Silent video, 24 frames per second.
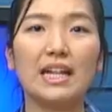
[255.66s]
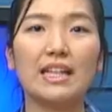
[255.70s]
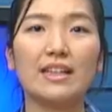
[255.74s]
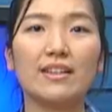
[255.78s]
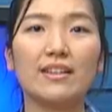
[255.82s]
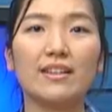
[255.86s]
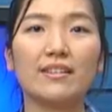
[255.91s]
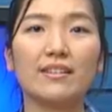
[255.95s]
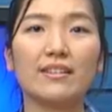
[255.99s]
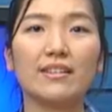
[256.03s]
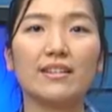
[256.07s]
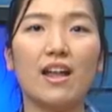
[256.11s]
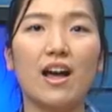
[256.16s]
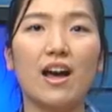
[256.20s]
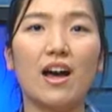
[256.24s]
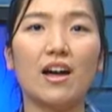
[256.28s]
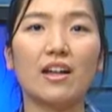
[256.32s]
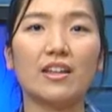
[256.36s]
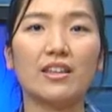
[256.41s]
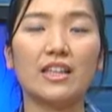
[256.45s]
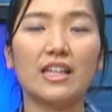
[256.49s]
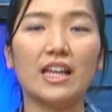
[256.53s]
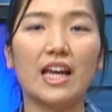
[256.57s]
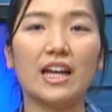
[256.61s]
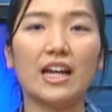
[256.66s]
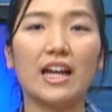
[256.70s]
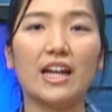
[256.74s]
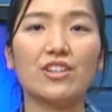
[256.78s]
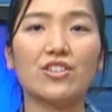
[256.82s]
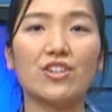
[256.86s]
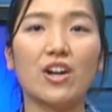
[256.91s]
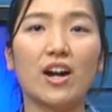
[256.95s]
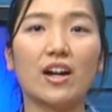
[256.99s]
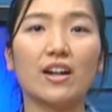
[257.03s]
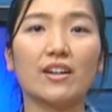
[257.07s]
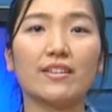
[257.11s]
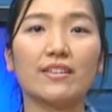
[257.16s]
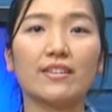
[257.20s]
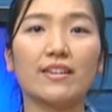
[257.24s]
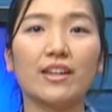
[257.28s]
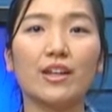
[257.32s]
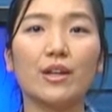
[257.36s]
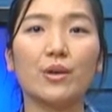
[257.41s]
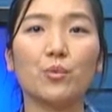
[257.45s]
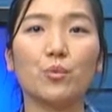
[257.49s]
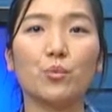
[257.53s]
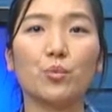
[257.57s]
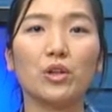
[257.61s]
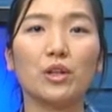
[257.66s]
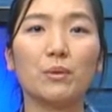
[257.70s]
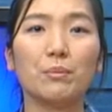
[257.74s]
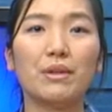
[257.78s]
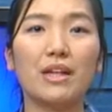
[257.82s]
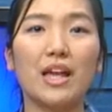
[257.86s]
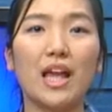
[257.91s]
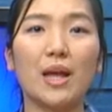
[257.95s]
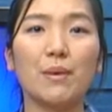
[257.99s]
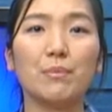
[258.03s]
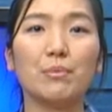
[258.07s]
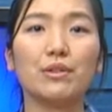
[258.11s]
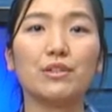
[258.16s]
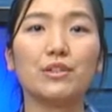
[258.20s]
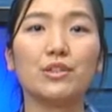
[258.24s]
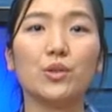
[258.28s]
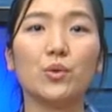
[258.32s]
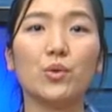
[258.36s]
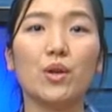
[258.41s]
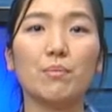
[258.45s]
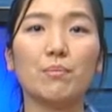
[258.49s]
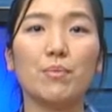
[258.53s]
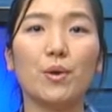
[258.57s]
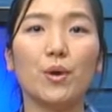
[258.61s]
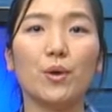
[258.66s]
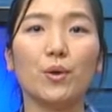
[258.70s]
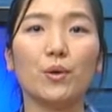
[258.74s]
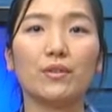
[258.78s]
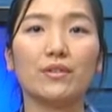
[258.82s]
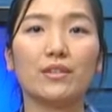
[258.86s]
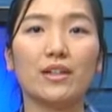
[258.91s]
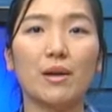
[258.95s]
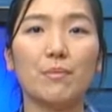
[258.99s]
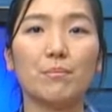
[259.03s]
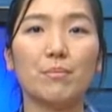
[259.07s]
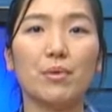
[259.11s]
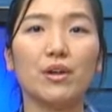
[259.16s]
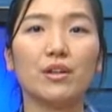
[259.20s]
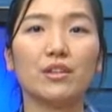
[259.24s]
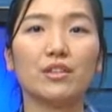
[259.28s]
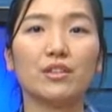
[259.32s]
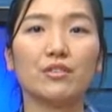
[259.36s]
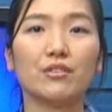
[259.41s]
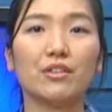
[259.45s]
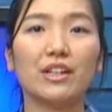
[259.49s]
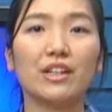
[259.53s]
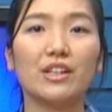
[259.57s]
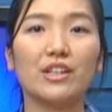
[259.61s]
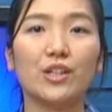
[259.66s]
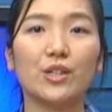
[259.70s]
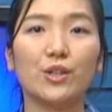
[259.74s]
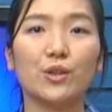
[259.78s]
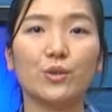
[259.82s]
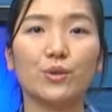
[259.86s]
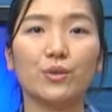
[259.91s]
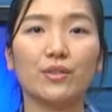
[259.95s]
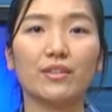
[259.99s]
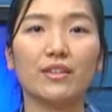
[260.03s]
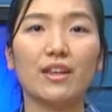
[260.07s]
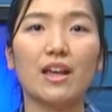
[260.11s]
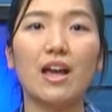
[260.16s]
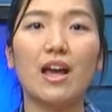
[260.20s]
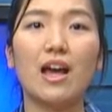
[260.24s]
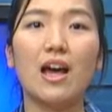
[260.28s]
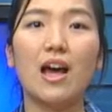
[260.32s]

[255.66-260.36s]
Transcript: in this law, the NHRC will be able to impose compulsory dues